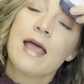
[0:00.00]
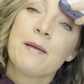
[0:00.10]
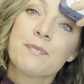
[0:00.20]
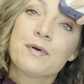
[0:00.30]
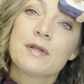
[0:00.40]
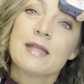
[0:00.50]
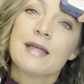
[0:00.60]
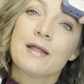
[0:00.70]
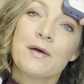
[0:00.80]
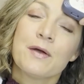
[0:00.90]
and putting
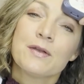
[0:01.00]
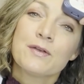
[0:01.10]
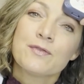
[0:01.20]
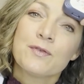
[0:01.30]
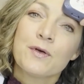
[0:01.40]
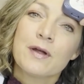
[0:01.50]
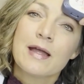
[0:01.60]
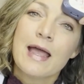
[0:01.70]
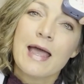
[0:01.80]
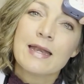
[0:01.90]
it on your
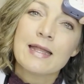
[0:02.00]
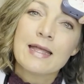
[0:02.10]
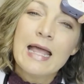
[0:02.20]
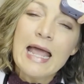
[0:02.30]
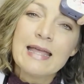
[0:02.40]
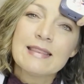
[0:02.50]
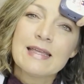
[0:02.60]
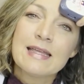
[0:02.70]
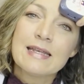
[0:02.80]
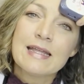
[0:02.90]
forehead, and
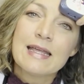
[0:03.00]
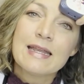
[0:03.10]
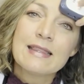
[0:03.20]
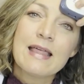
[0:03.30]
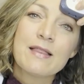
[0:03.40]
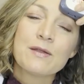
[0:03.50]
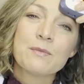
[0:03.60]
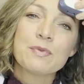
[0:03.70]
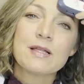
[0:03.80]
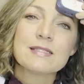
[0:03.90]
then hitting that little
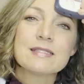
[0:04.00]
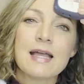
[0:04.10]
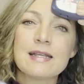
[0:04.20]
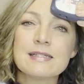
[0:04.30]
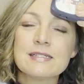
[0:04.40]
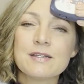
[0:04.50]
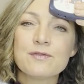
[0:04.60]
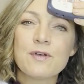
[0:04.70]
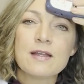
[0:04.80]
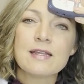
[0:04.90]
plus sign until you
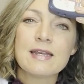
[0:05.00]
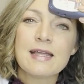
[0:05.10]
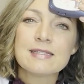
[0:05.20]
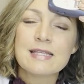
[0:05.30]
find a nice